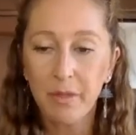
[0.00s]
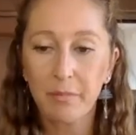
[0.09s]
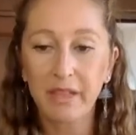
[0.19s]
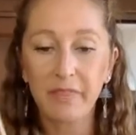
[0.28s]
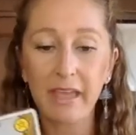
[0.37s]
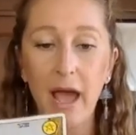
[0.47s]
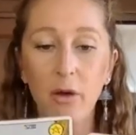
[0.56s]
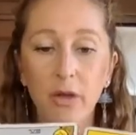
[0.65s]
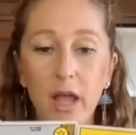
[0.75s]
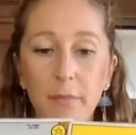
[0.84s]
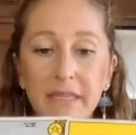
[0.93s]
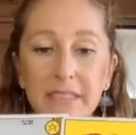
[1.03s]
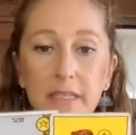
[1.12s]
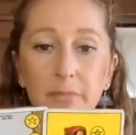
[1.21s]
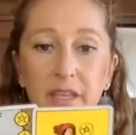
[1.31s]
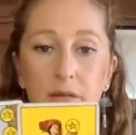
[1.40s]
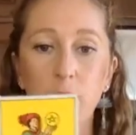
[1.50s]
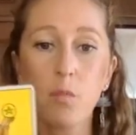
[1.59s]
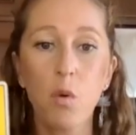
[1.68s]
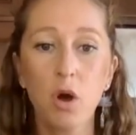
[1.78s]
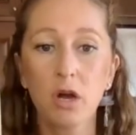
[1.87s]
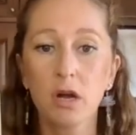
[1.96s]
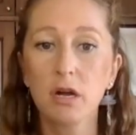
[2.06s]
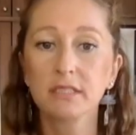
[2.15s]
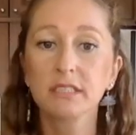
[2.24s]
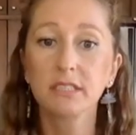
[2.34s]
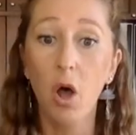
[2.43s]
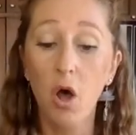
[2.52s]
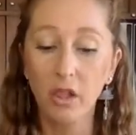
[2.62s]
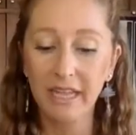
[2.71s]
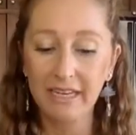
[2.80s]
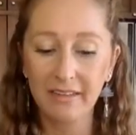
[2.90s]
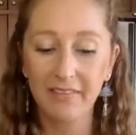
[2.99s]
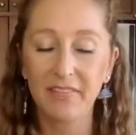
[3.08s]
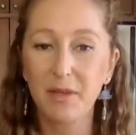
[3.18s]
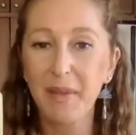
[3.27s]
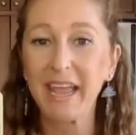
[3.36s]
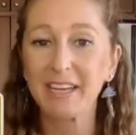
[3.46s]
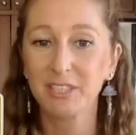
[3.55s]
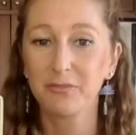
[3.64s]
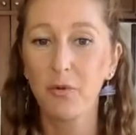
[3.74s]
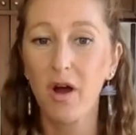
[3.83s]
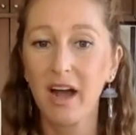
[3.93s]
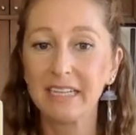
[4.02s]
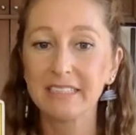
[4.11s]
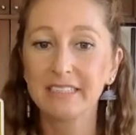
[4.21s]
But the outcome is something more solid than the Page of Wands.